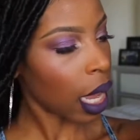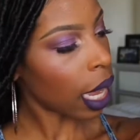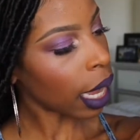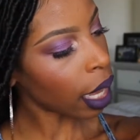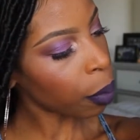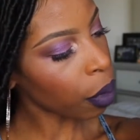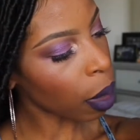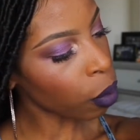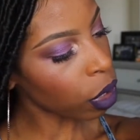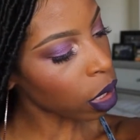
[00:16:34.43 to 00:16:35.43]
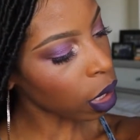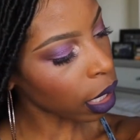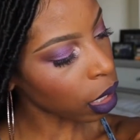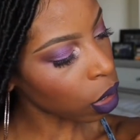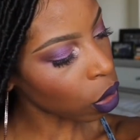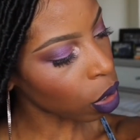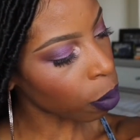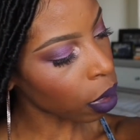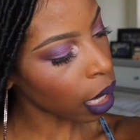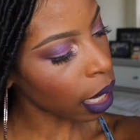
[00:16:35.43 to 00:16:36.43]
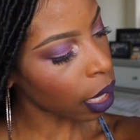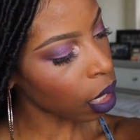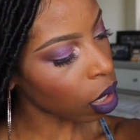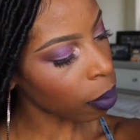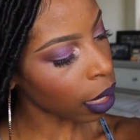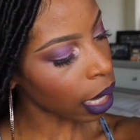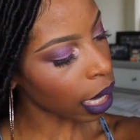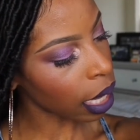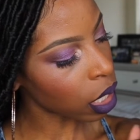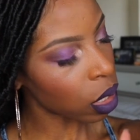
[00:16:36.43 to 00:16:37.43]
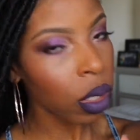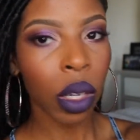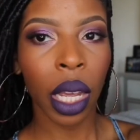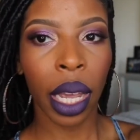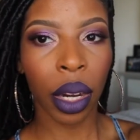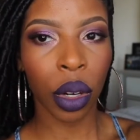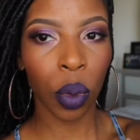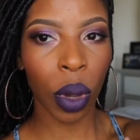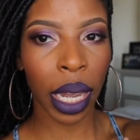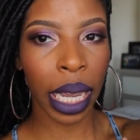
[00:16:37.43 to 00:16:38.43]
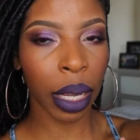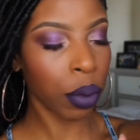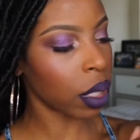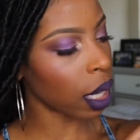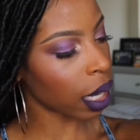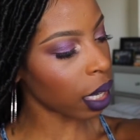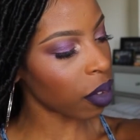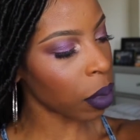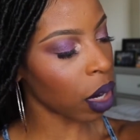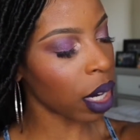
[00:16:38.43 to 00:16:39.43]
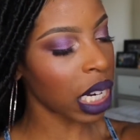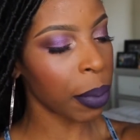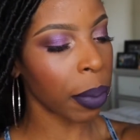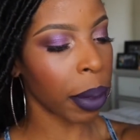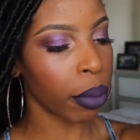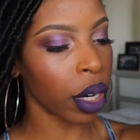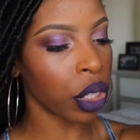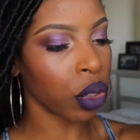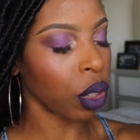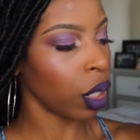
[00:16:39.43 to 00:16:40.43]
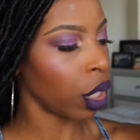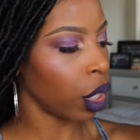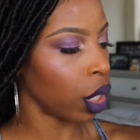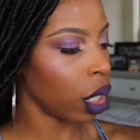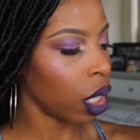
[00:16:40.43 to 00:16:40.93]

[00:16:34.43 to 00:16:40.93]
I had a problem with Celestial applying it on my eyes. I don't know why, it was like giving me a hard time on my brush earlier.